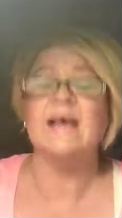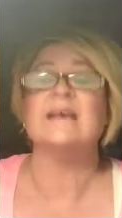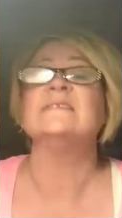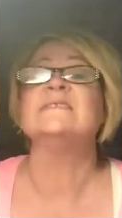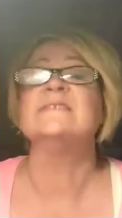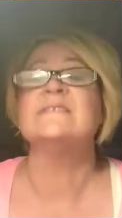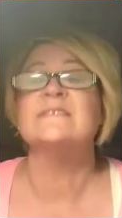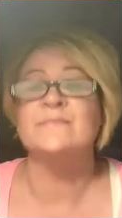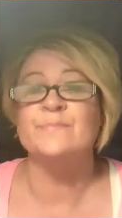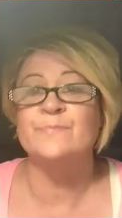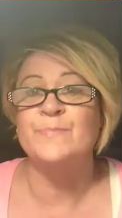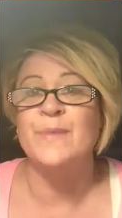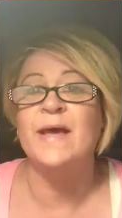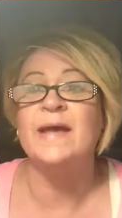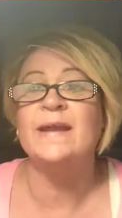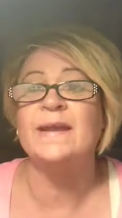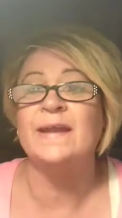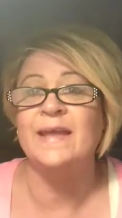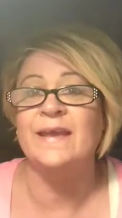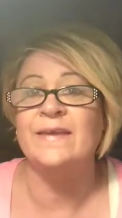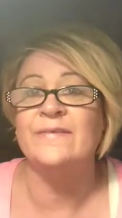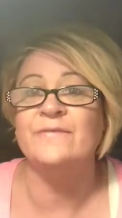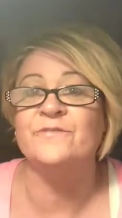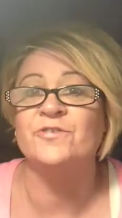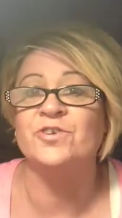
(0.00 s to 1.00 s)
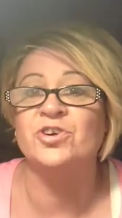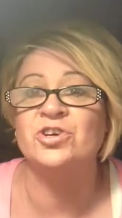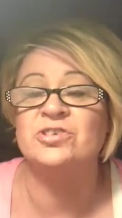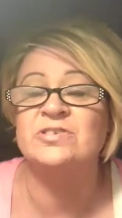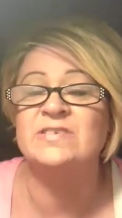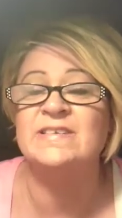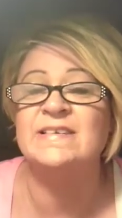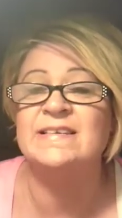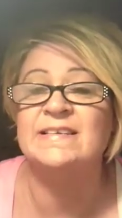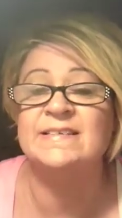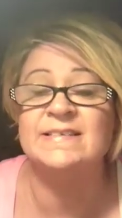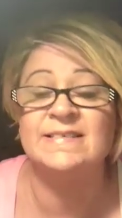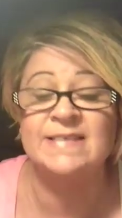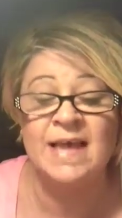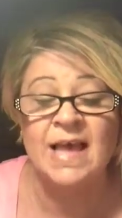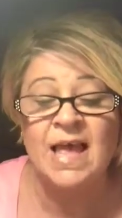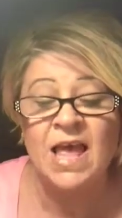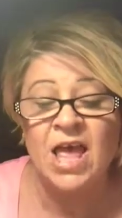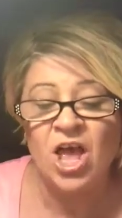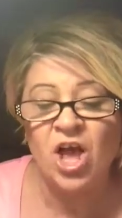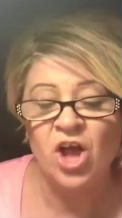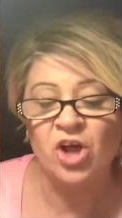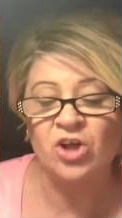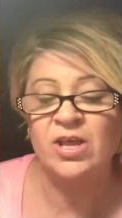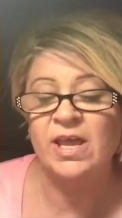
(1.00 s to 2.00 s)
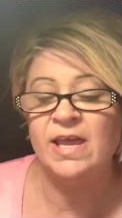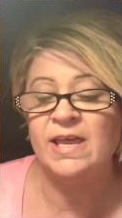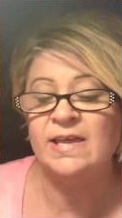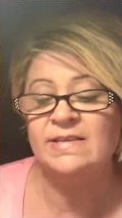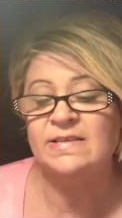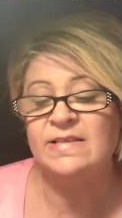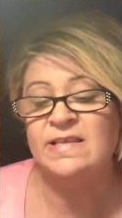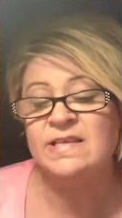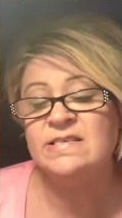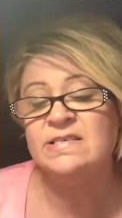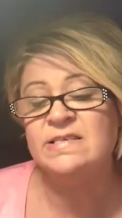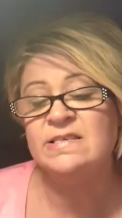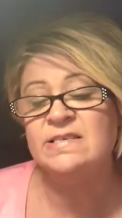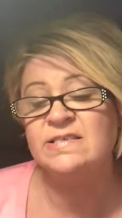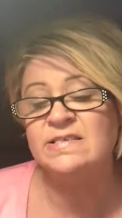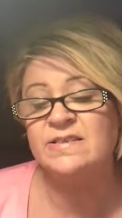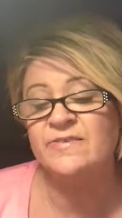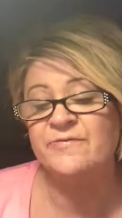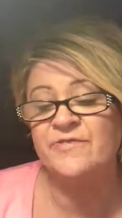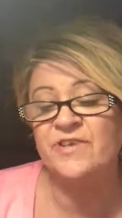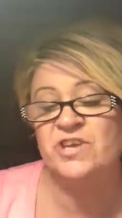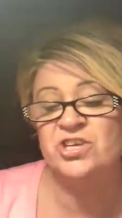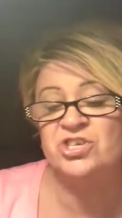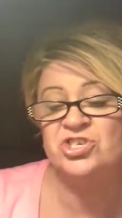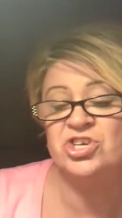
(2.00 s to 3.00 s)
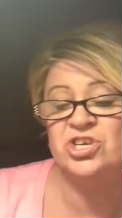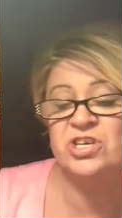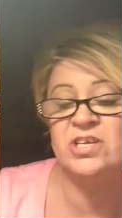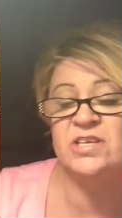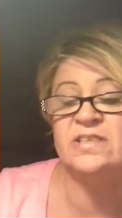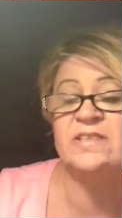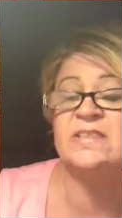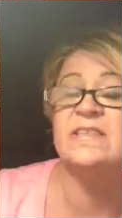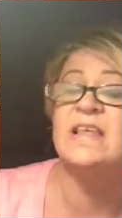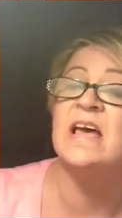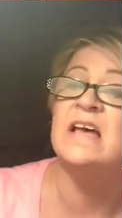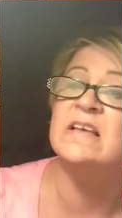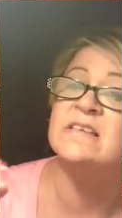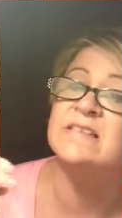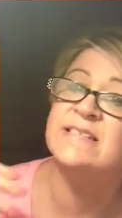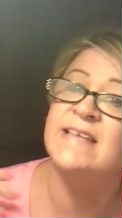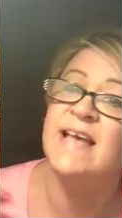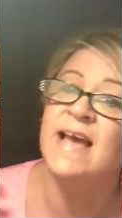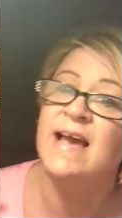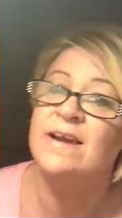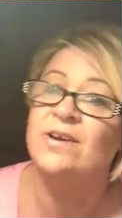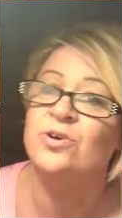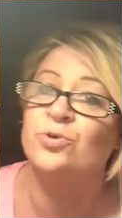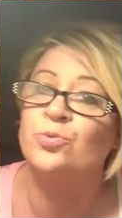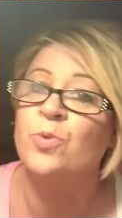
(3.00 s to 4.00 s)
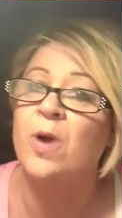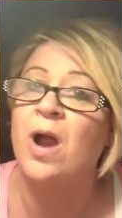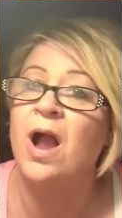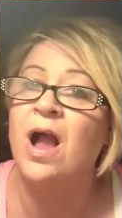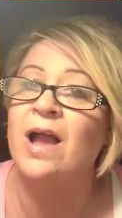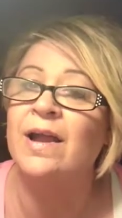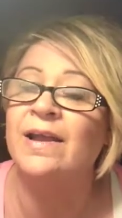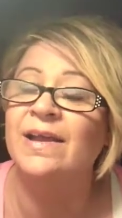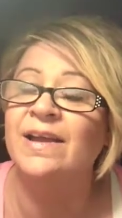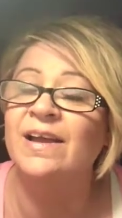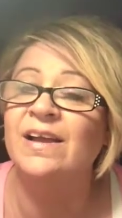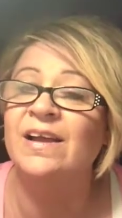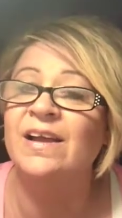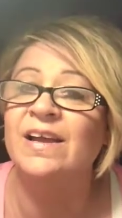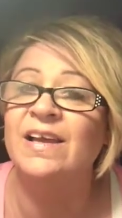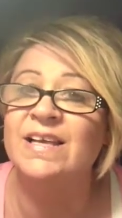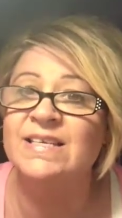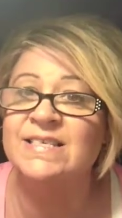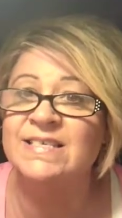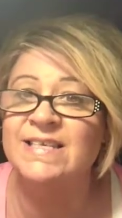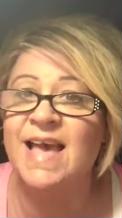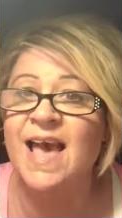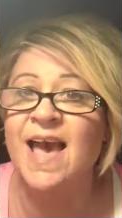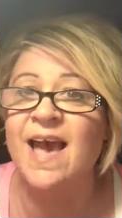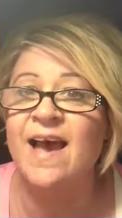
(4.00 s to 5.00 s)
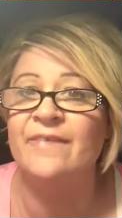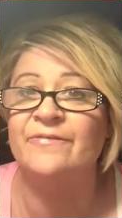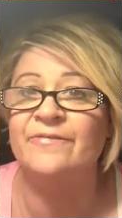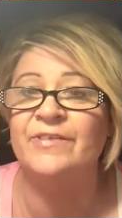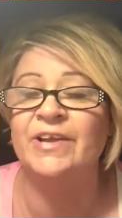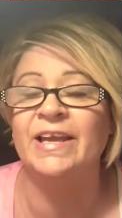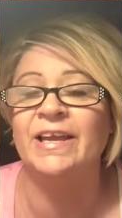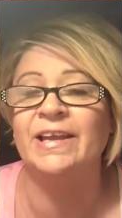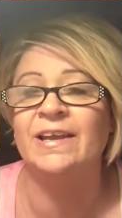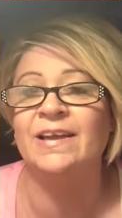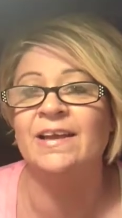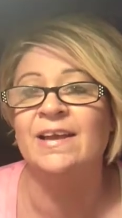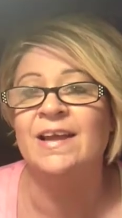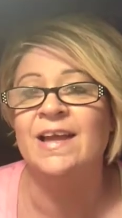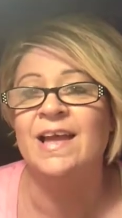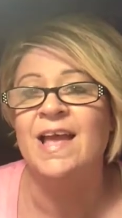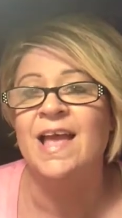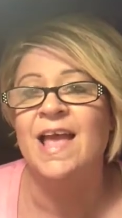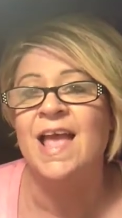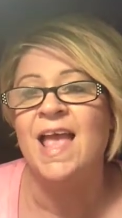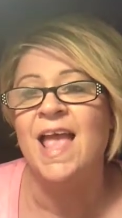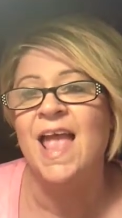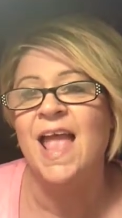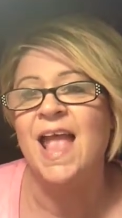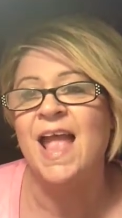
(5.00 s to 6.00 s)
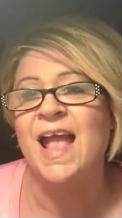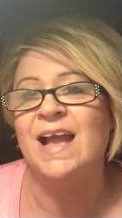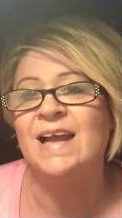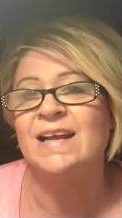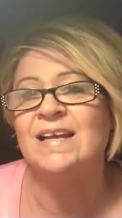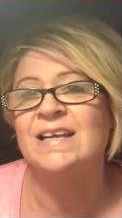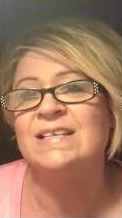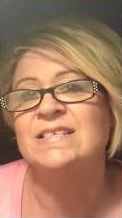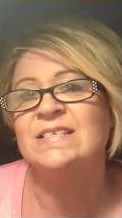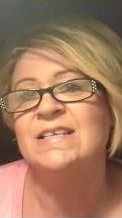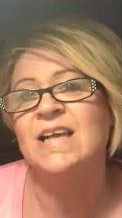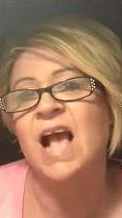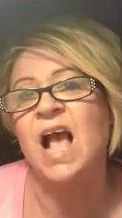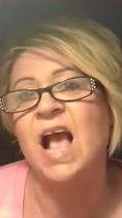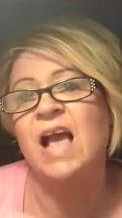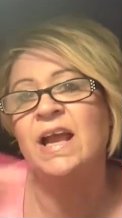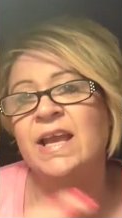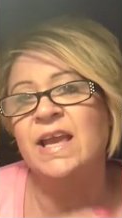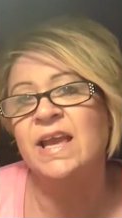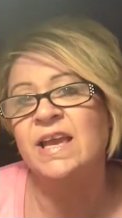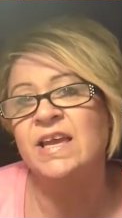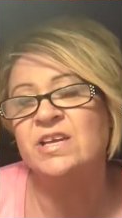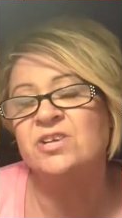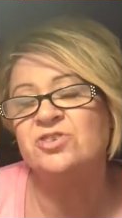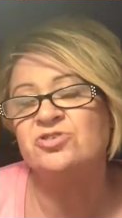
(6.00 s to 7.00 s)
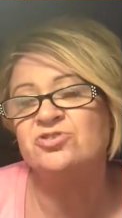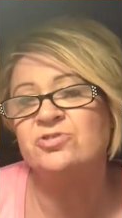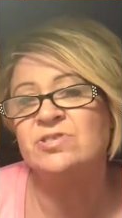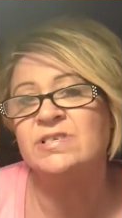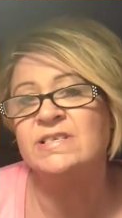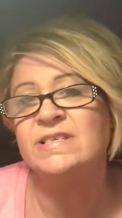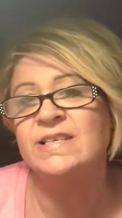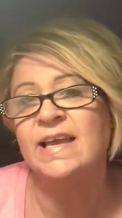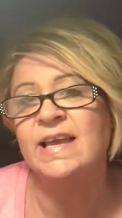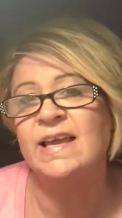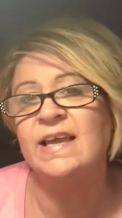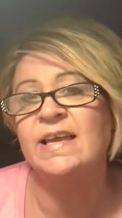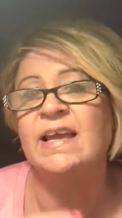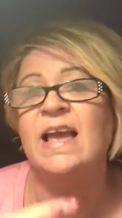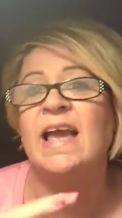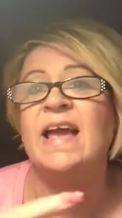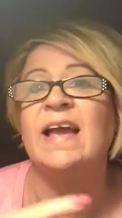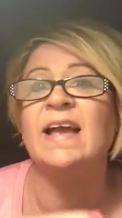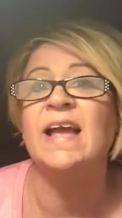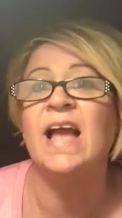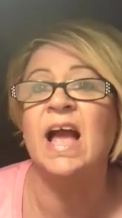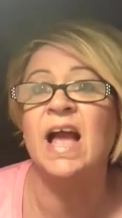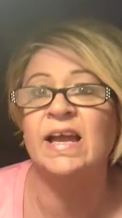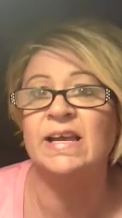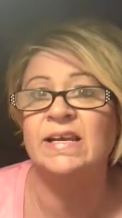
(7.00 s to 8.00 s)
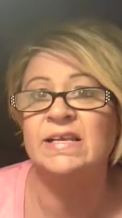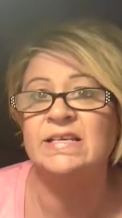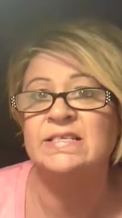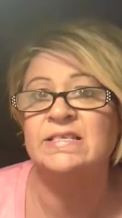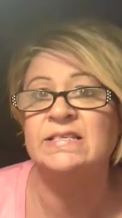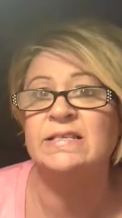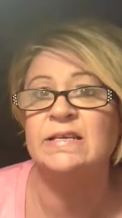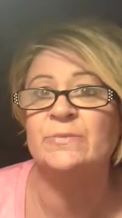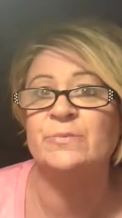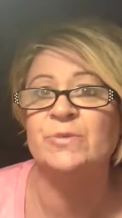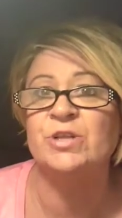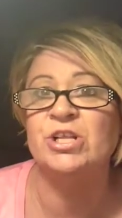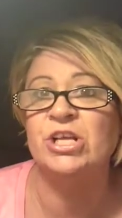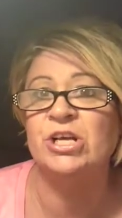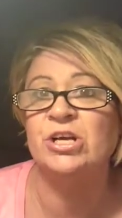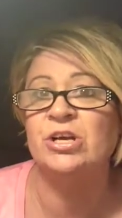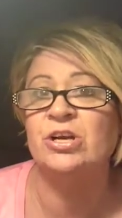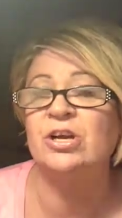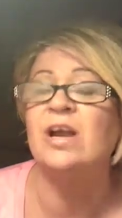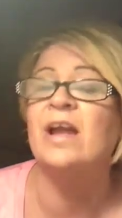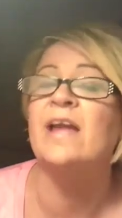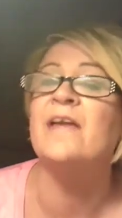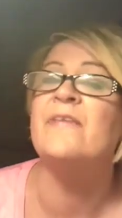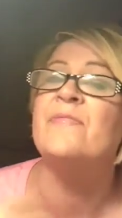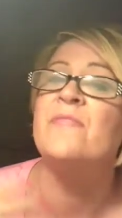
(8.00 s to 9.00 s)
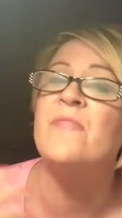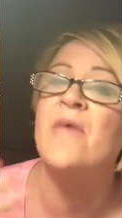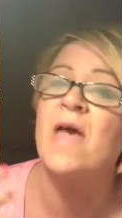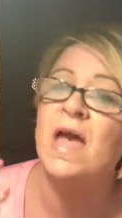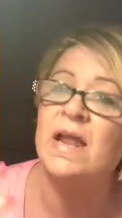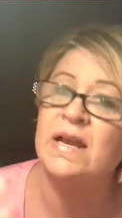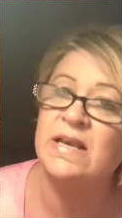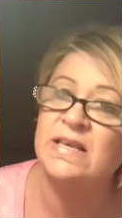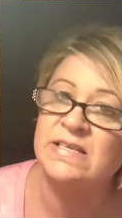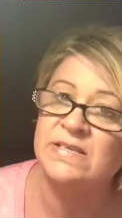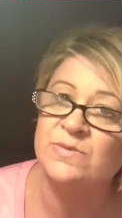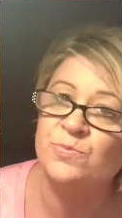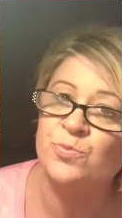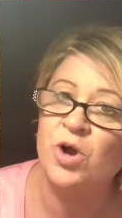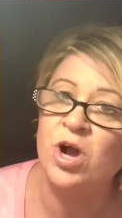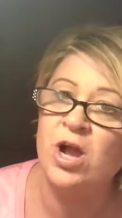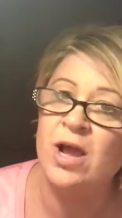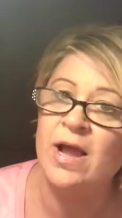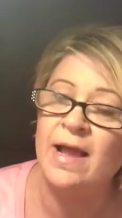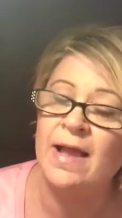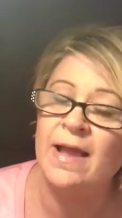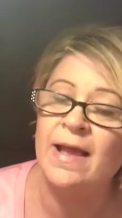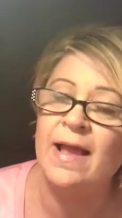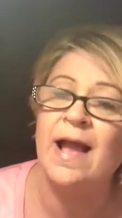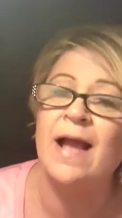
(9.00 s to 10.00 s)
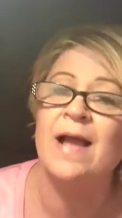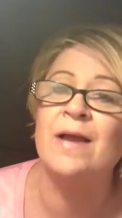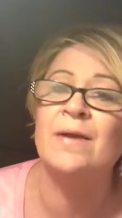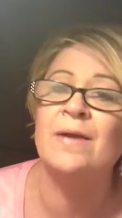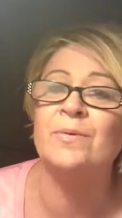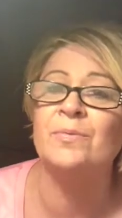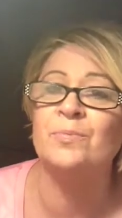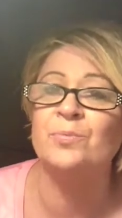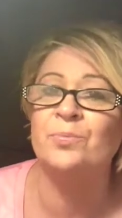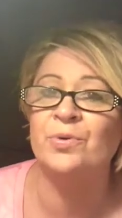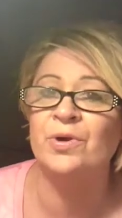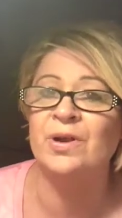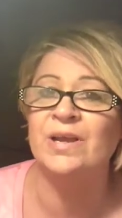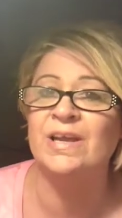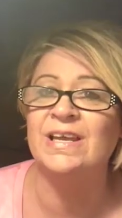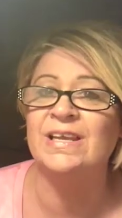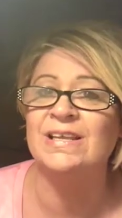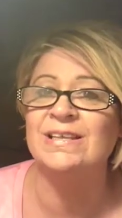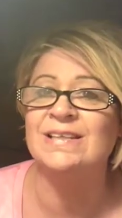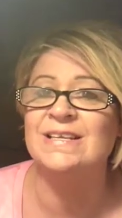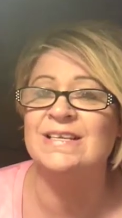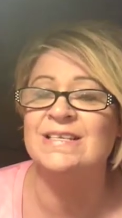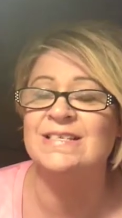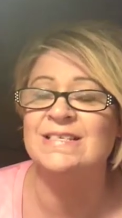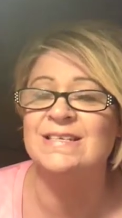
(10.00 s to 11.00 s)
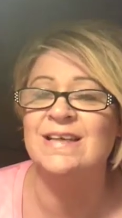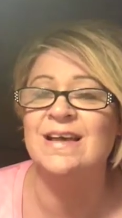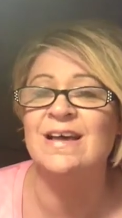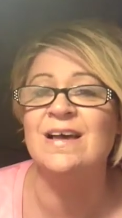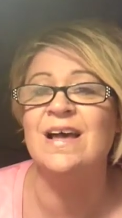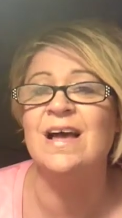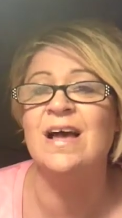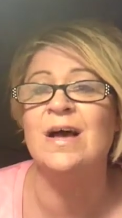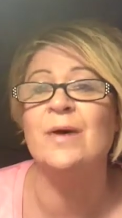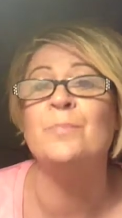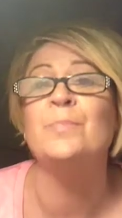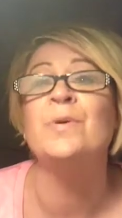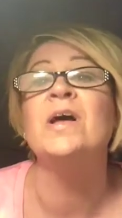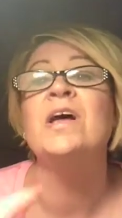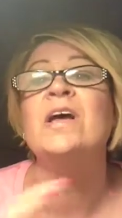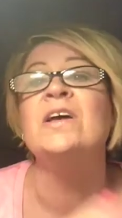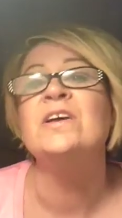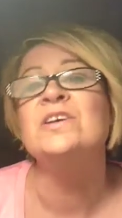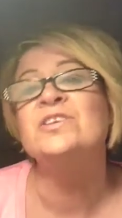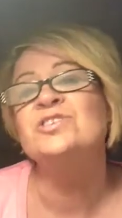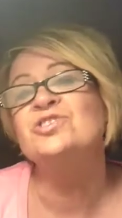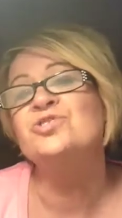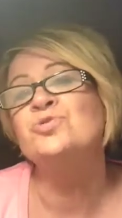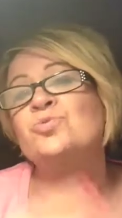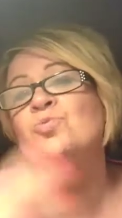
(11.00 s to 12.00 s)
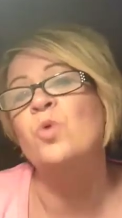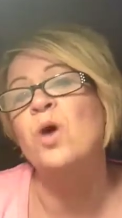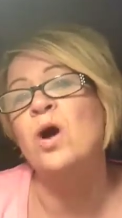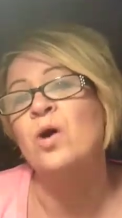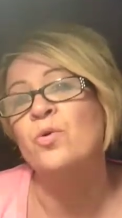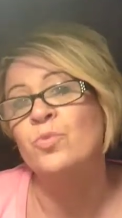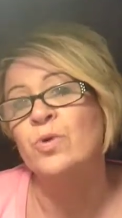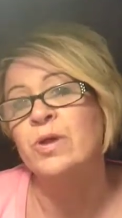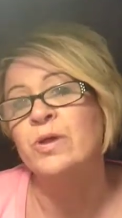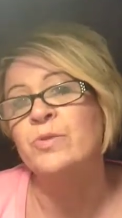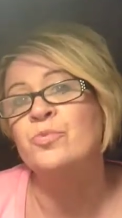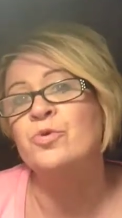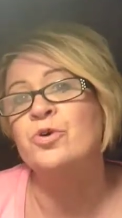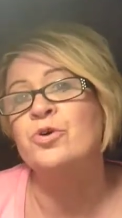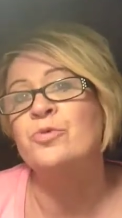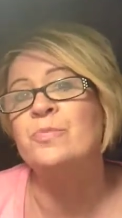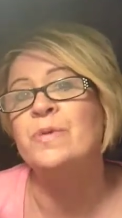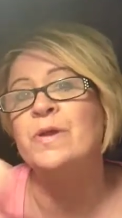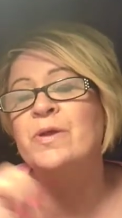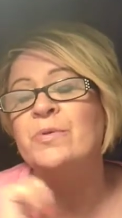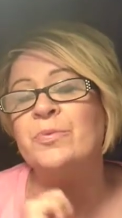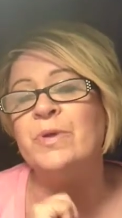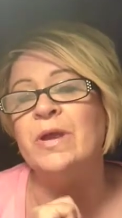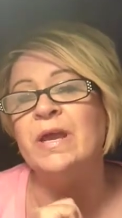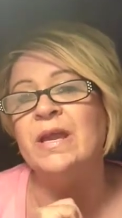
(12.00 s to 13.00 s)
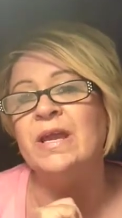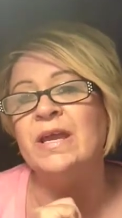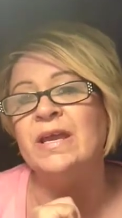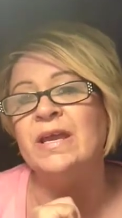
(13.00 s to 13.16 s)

about 8 verses. Okay, this is a vision that Zechariah is having. And it's kind of interesting and kind of similar, and that is why I am bringing this up to what we will be reading